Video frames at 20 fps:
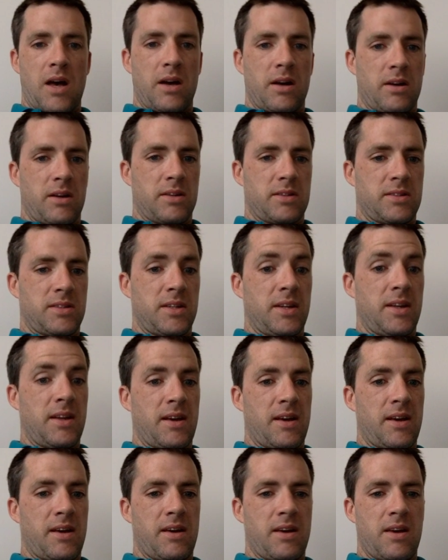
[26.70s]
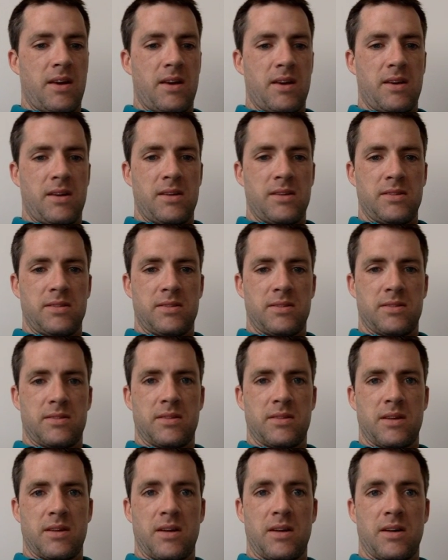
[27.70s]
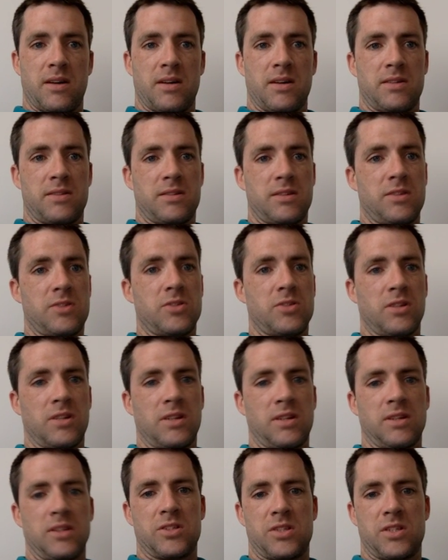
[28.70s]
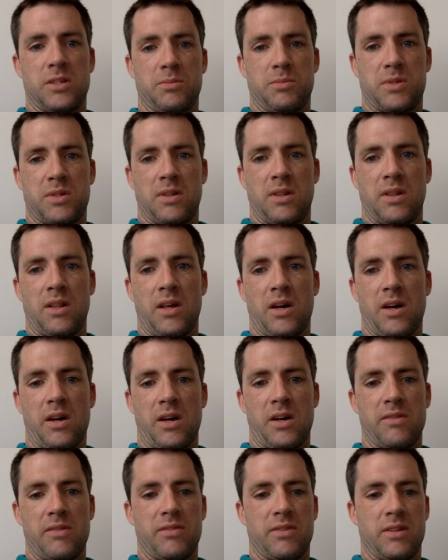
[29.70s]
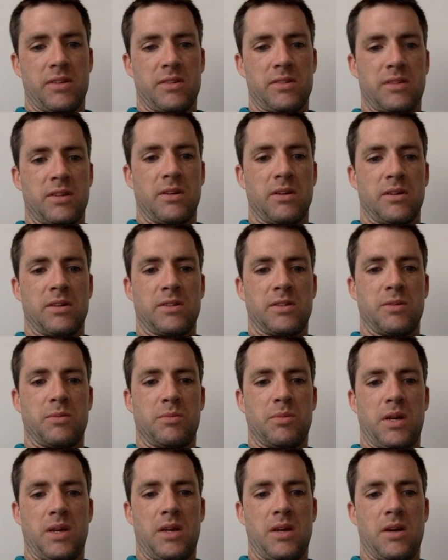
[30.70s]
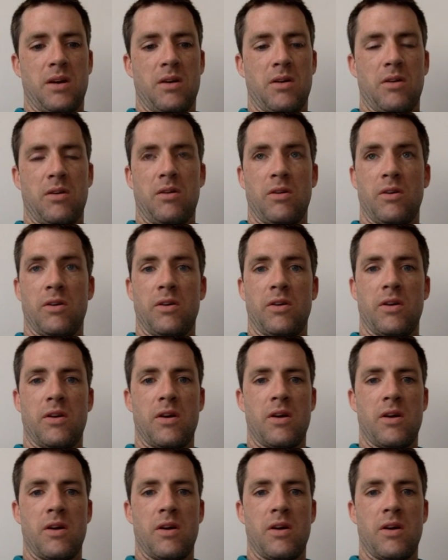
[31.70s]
Today's Essential English Tips Live is going to be on